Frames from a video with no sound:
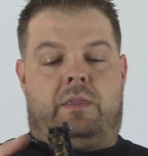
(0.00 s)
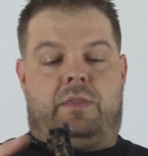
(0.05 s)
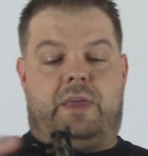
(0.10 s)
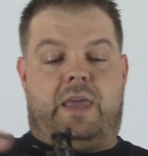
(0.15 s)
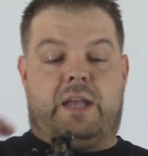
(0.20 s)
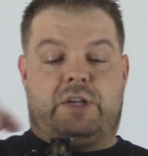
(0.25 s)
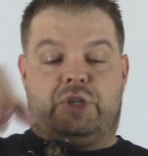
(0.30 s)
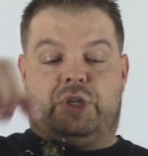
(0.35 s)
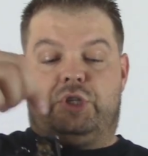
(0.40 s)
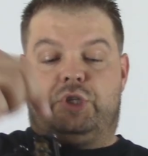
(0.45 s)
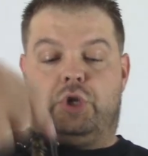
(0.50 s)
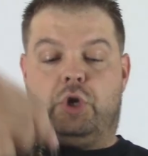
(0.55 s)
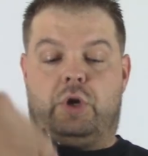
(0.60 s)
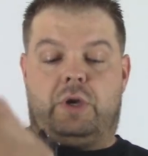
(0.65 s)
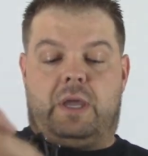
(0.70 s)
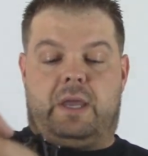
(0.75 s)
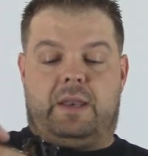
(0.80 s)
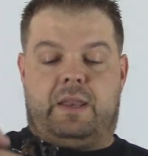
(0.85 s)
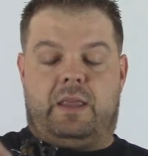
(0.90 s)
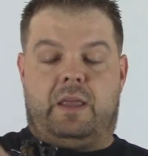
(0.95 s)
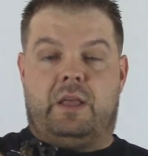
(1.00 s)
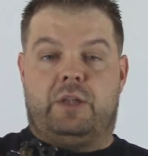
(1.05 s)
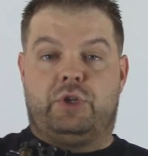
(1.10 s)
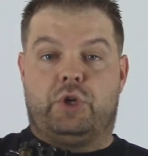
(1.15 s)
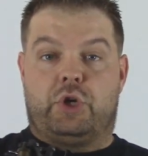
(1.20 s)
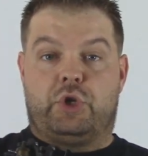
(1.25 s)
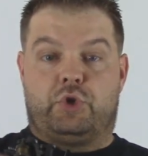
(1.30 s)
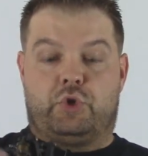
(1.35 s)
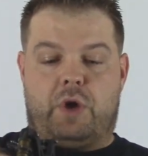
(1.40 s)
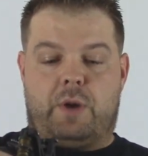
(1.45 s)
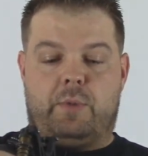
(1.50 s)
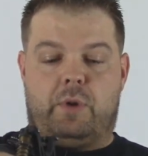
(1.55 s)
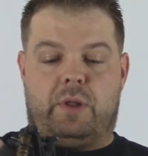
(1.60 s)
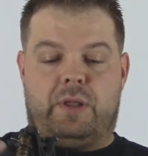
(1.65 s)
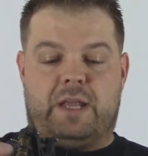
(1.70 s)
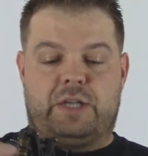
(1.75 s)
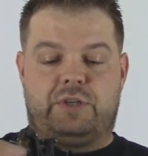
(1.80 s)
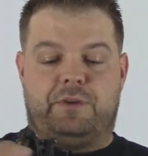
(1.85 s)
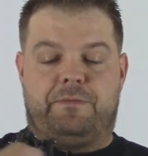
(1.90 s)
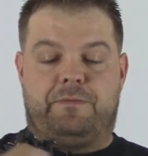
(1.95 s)
They actually took a Dremel
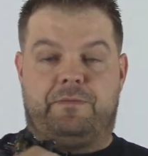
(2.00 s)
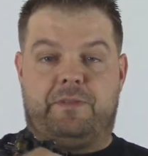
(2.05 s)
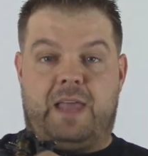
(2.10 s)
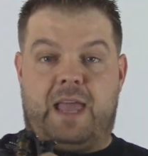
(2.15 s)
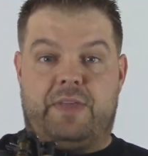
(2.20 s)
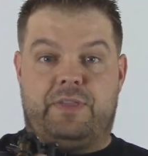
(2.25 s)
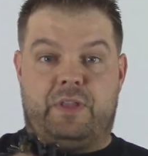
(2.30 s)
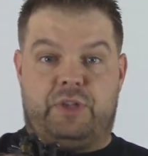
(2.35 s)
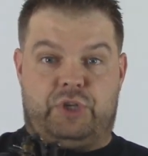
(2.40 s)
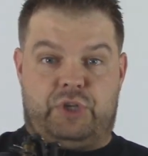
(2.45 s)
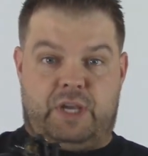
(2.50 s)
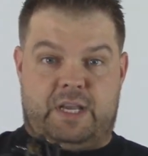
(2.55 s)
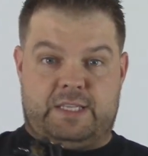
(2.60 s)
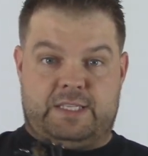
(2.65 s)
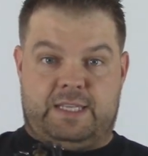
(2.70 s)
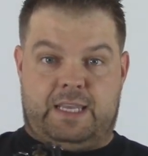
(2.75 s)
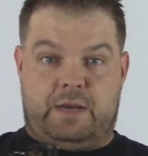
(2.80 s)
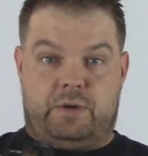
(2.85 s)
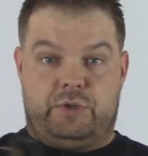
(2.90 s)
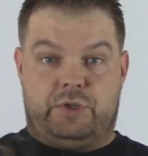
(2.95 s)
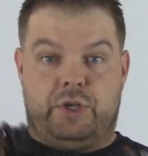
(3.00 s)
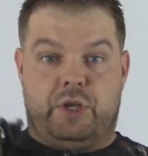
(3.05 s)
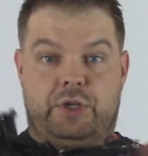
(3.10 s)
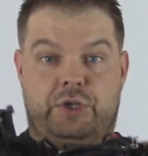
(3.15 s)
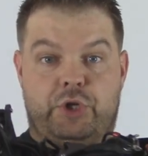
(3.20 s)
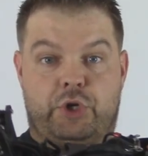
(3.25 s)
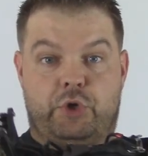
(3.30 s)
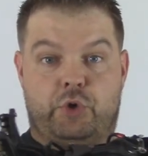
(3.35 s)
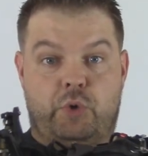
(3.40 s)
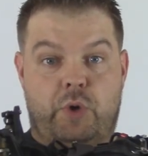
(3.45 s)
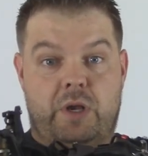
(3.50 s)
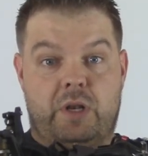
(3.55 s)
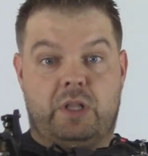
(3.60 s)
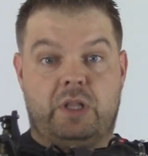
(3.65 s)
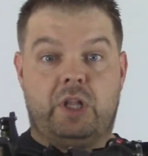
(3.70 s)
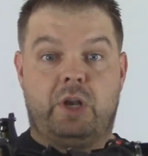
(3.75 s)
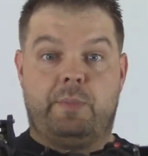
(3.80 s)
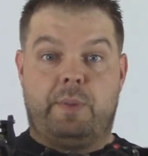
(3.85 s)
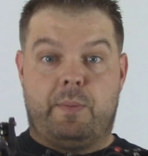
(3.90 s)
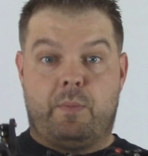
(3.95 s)
and actually flattened the chassis out to create a
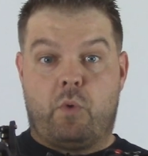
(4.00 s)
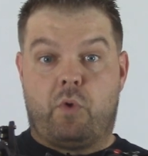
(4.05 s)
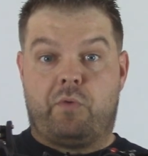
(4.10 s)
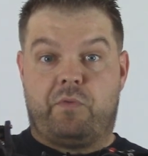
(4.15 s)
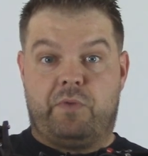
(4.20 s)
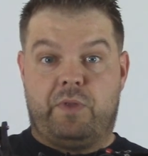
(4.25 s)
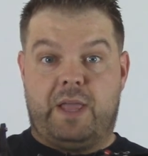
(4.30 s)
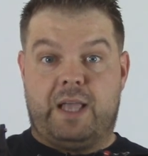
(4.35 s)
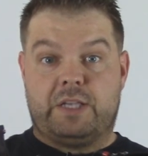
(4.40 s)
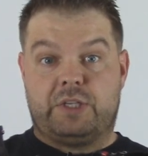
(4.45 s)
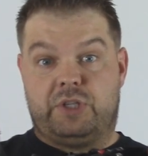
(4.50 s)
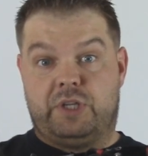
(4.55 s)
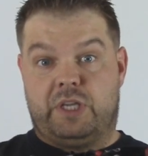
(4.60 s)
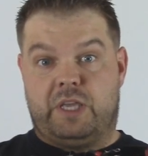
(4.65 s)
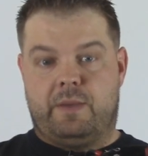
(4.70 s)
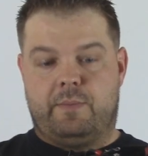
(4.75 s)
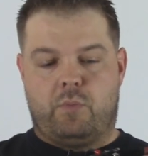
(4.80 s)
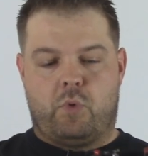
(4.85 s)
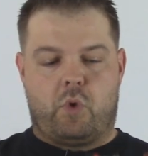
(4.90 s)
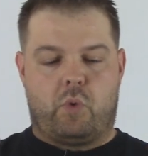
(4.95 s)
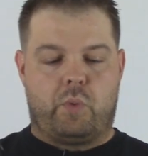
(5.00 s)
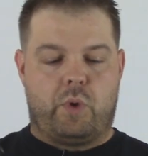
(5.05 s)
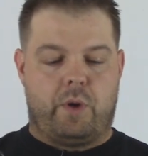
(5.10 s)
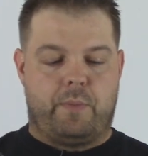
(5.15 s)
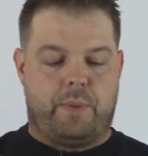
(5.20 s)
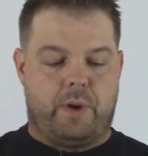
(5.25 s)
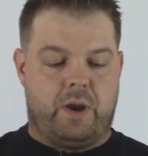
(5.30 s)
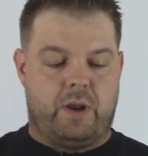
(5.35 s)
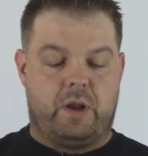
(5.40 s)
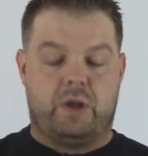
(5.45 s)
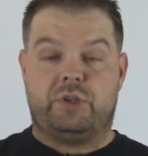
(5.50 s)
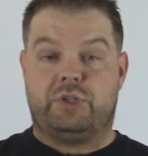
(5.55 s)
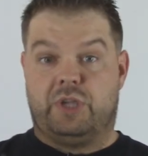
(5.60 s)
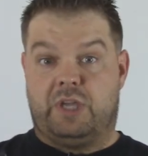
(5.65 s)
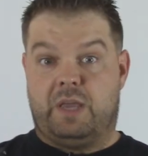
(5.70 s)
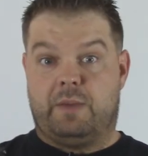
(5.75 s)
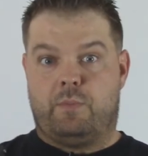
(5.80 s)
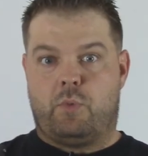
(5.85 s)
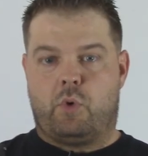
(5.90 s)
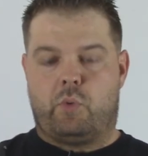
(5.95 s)
little bit more flex to get more rear
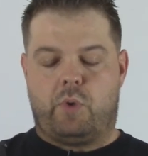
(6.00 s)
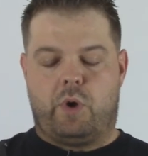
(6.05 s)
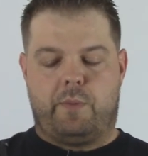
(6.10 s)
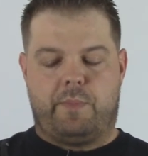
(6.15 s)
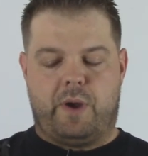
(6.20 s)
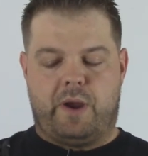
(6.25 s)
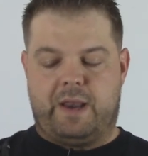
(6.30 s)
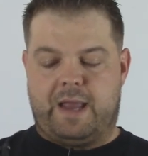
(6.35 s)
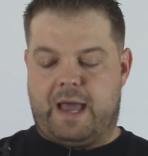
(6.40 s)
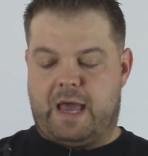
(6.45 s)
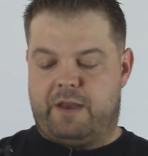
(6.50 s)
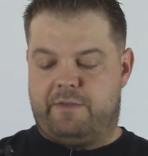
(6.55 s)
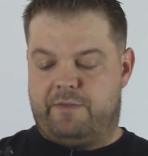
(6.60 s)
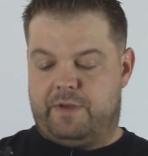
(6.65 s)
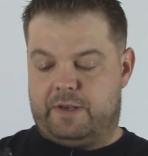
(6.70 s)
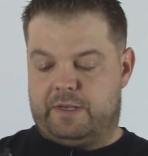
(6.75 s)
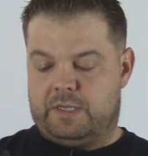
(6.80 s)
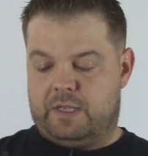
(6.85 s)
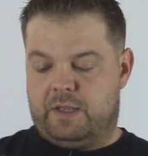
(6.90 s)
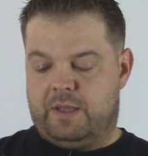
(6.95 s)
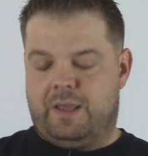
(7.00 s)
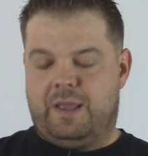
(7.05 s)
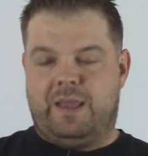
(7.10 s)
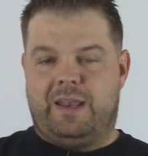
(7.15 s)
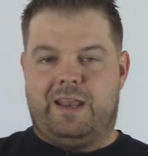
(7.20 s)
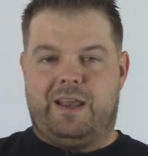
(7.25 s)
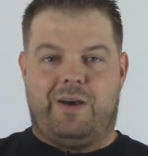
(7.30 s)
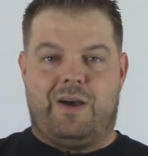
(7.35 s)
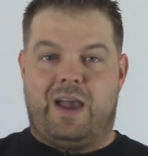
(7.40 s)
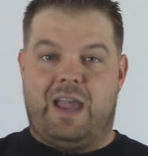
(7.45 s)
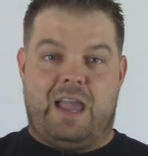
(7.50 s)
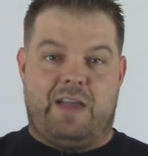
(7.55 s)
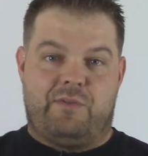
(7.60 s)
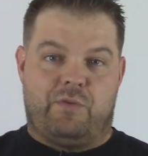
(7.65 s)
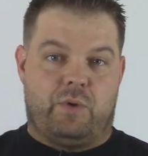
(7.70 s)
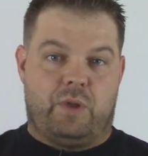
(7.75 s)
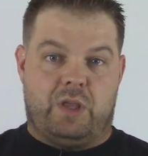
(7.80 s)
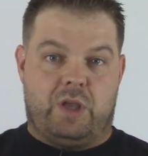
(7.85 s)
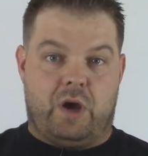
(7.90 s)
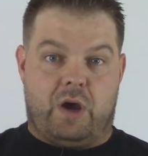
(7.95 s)
bite out of it. Now, I
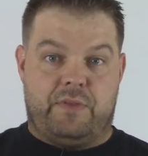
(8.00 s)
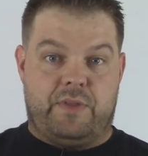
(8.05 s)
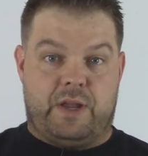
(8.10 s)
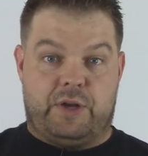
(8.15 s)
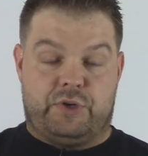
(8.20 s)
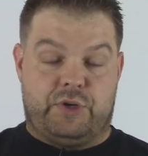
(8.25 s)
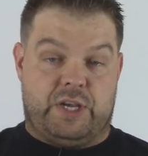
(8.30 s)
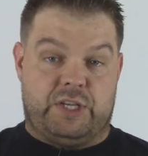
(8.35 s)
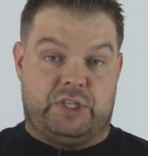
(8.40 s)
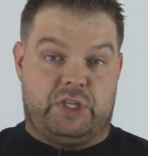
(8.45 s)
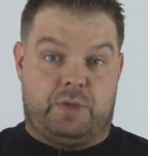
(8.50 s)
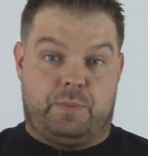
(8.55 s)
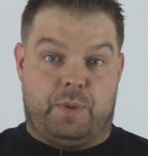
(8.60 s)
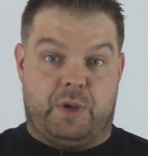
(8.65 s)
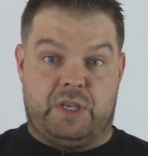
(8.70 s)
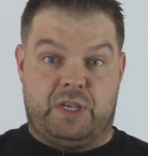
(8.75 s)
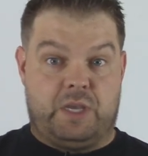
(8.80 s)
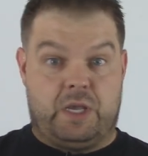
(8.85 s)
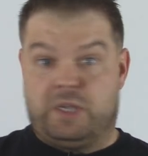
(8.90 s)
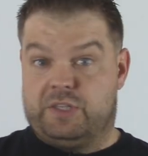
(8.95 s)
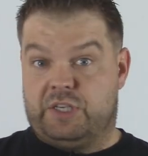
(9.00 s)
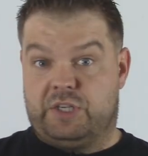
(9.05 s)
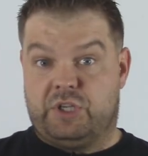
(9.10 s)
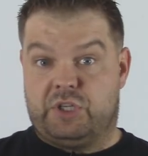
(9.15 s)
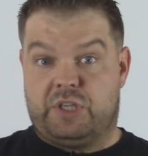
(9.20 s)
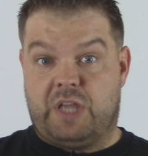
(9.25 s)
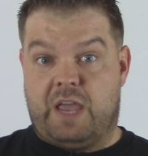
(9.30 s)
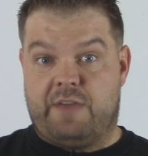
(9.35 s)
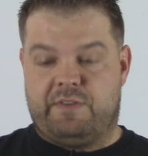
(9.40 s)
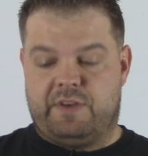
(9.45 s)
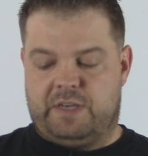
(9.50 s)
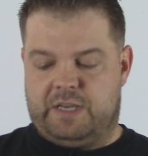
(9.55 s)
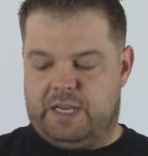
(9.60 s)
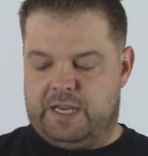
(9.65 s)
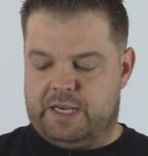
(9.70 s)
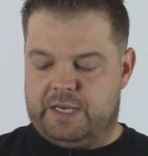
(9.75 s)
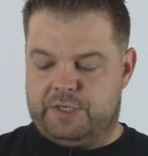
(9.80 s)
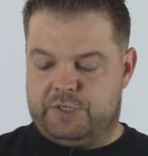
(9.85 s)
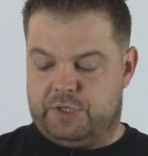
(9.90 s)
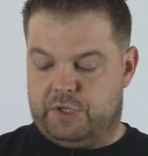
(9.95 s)
haven't really gone that drastic because I just haven't
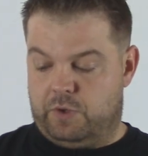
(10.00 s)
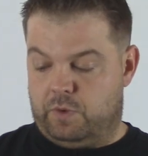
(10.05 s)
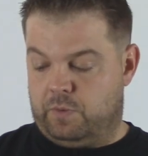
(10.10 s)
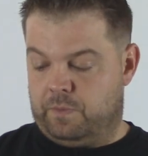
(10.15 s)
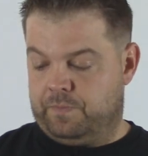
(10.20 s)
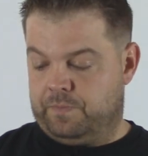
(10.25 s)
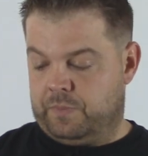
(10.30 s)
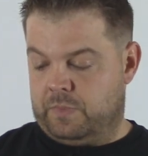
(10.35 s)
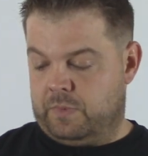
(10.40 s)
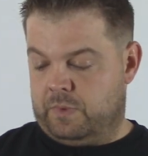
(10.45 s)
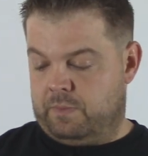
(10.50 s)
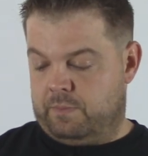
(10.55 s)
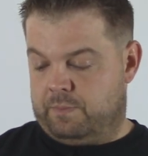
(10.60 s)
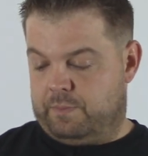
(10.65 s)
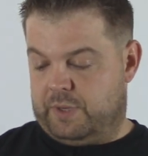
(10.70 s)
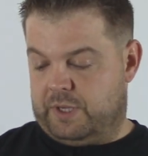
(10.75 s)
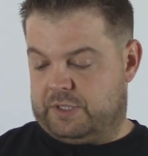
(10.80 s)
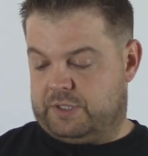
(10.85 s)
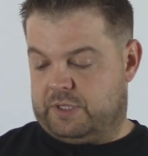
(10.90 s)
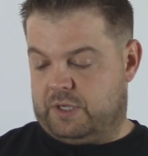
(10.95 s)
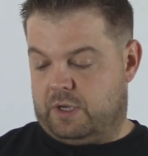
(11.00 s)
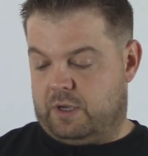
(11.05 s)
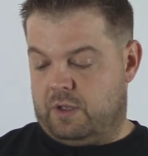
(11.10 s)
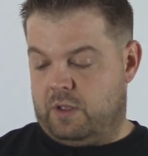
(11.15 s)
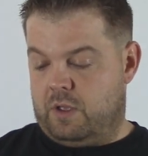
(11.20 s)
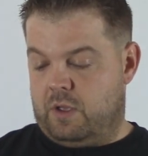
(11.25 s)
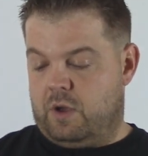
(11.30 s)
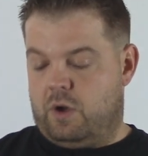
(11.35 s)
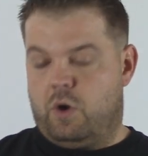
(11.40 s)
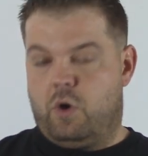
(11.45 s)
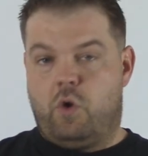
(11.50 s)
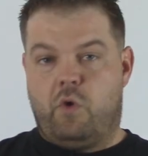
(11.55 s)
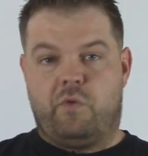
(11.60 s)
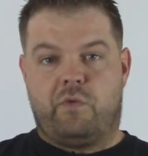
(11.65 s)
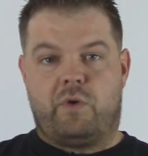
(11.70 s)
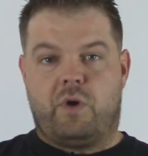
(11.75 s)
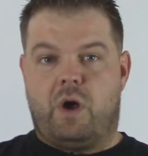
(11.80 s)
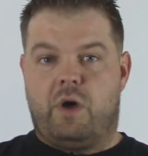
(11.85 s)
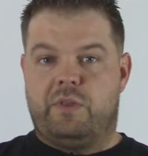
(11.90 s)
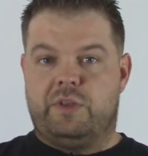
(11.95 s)
needed to, but
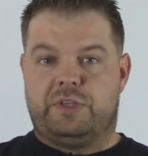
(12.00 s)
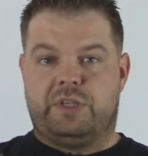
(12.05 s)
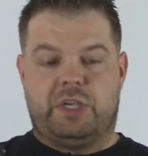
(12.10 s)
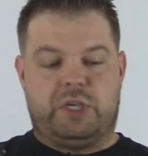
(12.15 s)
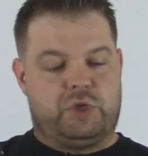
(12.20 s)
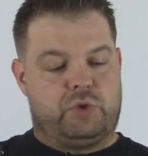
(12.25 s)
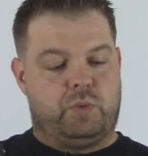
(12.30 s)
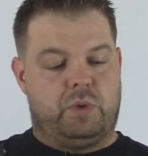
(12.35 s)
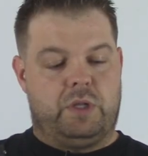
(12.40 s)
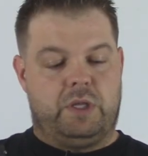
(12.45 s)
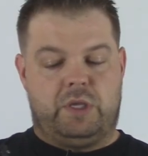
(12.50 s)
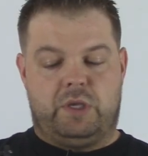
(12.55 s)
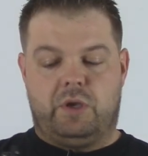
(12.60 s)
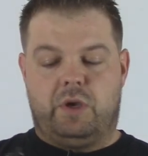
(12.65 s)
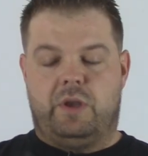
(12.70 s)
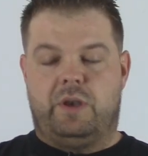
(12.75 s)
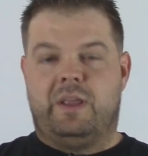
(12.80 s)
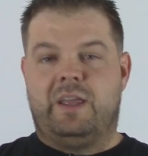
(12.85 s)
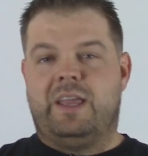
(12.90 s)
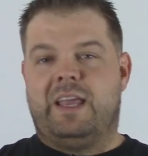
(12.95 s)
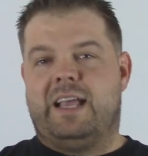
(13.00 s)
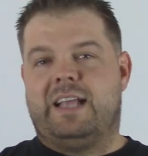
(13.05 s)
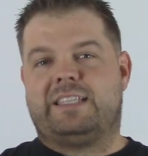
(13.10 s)
overall, this thing is really good.